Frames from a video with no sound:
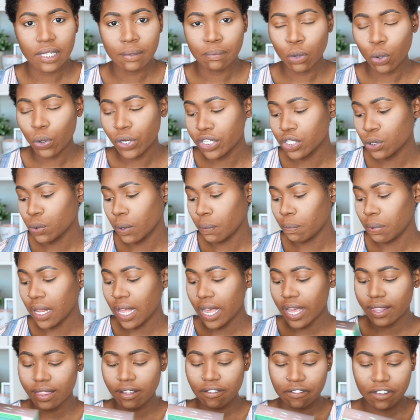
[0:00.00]
I'm going to
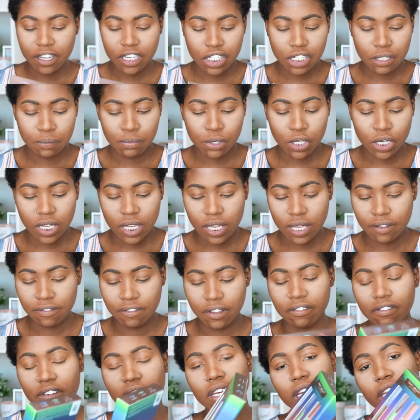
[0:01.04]
apply the Fenty Beauty
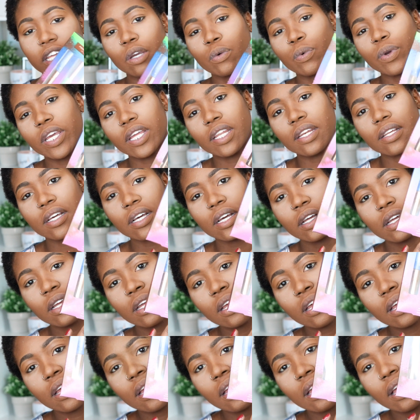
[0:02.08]
Vivid Liquid
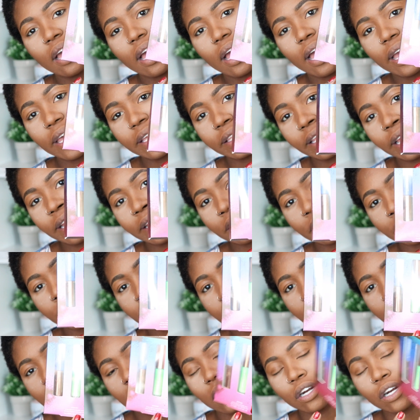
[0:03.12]
eyeliners.